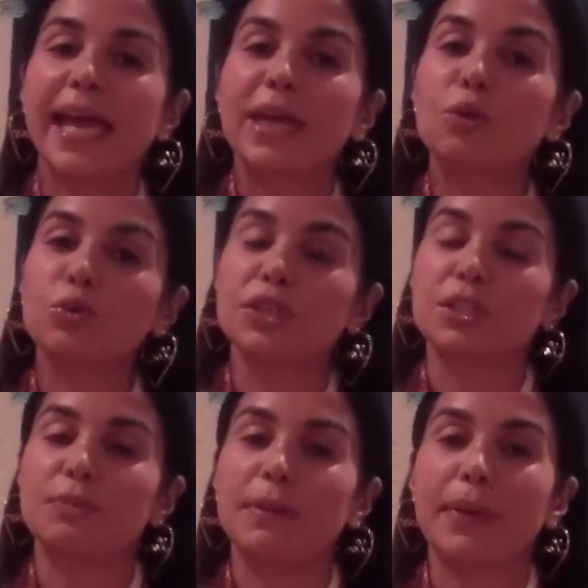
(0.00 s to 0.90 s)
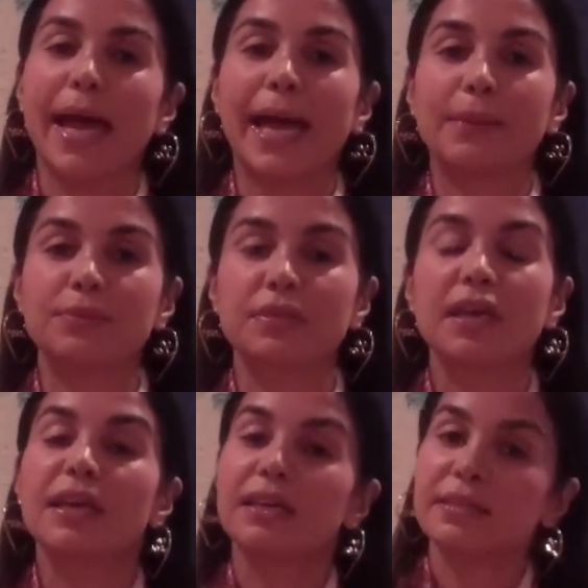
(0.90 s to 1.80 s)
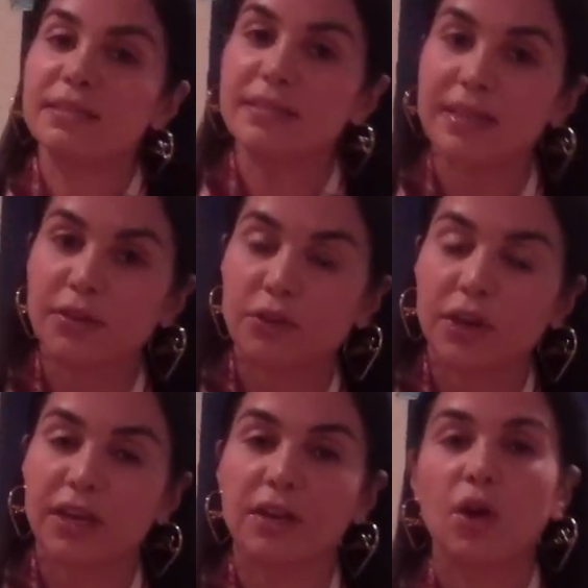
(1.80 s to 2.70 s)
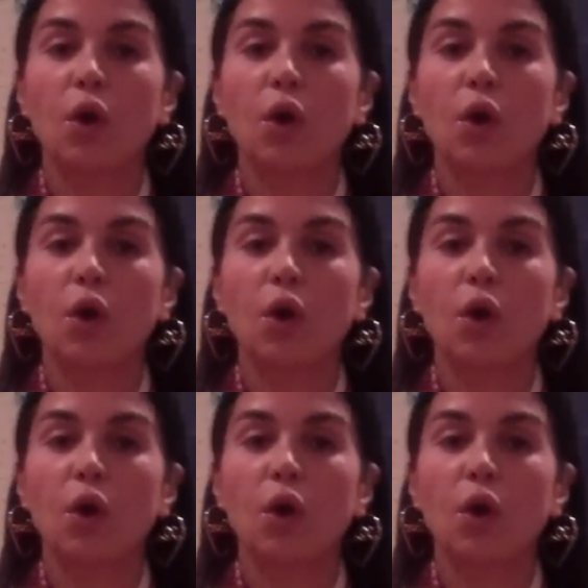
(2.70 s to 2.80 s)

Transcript: in order to be perhaps considerate